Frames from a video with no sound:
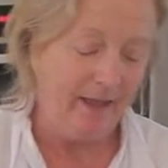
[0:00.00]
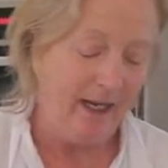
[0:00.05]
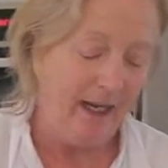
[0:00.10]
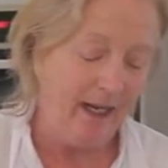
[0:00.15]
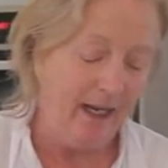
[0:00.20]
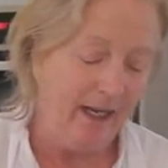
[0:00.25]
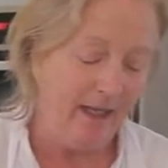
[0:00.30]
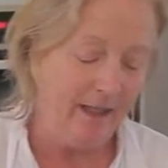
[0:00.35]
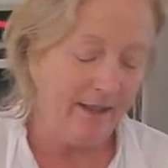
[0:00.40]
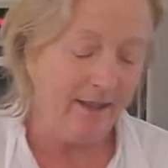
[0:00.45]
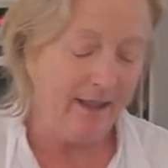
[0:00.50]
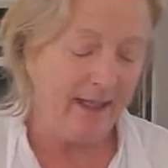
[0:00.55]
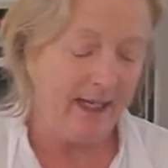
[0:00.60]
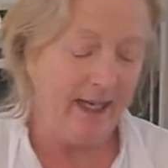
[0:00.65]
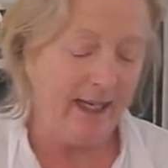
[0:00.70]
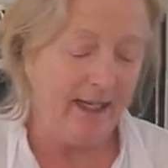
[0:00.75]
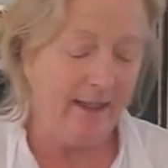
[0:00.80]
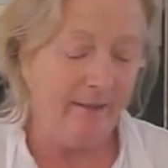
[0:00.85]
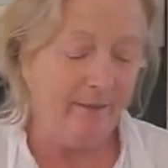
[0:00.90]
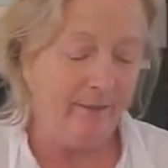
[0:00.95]
and
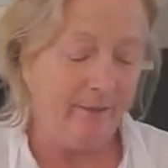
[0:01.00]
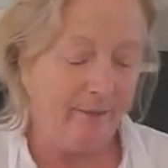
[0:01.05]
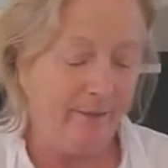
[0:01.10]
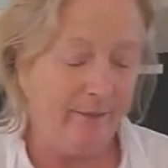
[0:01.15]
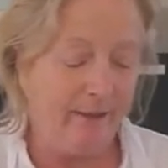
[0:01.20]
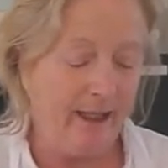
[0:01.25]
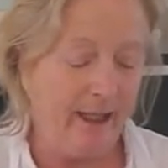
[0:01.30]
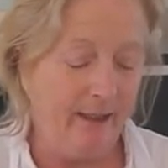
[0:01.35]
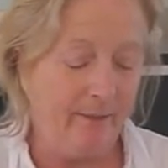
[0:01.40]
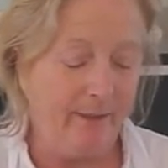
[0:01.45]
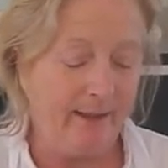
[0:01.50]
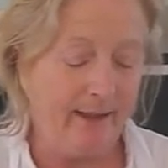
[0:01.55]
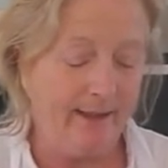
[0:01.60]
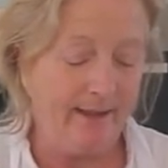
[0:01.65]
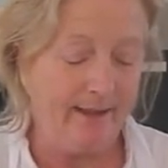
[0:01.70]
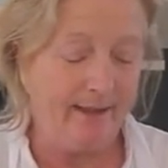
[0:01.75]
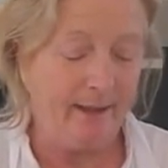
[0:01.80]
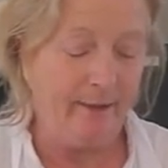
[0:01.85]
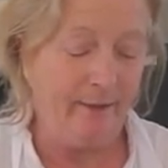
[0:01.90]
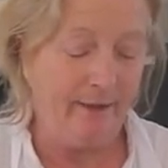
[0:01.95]
again we're keeping
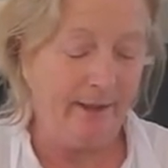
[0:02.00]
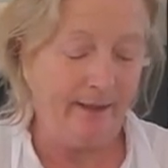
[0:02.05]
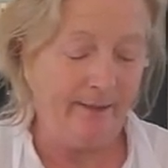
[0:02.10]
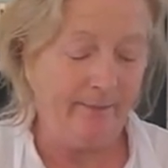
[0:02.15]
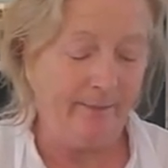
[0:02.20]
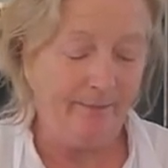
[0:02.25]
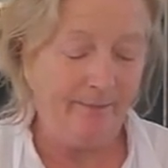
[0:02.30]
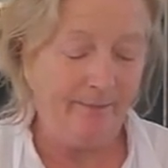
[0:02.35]
stirring.